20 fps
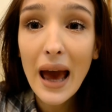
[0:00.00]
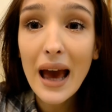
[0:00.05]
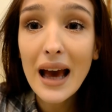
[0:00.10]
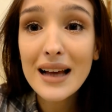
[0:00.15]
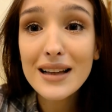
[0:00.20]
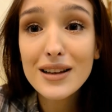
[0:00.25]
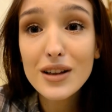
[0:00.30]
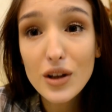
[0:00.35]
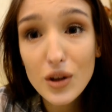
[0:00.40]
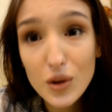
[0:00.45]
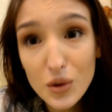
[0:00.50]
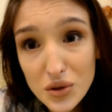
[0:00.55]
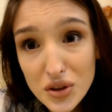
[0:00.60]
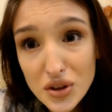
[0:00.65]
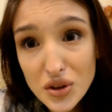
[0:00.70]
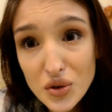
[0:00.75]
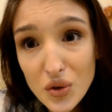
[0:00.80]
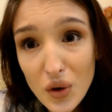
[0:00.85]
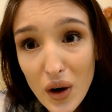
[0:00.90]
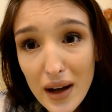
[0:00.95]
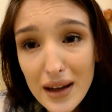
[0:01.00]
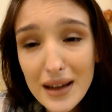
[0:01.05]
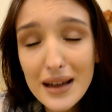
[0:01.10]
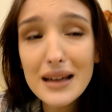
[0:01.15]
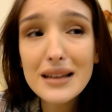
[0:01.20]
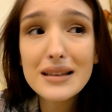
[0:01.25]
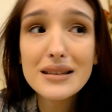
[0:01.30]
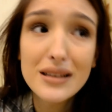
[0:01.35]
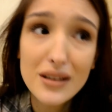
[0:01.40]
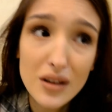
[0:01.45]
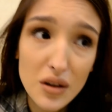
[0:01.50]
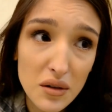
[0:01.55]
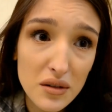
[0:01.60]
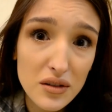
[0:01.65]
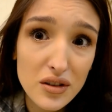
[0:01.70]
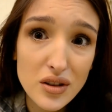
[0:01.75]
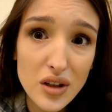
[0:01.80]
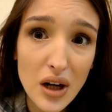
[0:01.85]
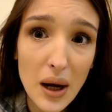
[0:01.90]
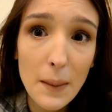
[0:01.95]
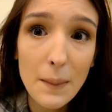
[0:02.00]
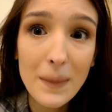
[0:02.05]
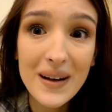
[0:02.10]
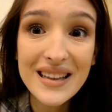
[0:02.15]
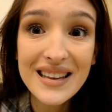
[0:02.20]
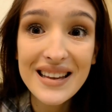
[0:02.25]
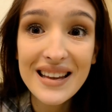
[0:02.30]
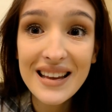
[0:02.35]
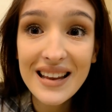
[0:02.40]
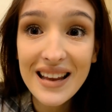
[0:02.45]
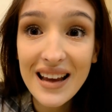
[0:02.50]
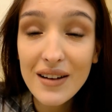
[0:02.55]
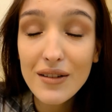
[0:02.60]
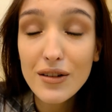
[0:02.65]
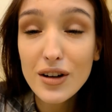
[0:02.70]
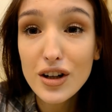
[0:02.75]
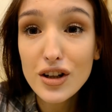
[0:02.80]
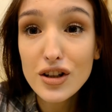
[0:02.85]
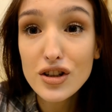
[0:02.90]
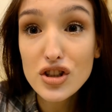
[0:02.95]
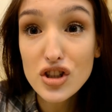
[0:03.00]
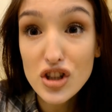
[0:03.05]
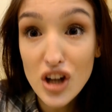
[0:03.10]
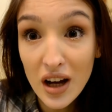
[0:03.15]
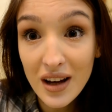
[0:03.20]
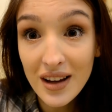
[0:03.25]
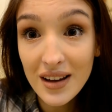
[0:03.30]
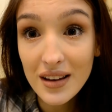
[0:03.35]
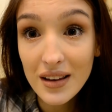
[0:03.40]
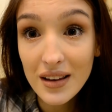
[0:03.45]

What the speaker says: It looks dry, it did look dry, but never shine.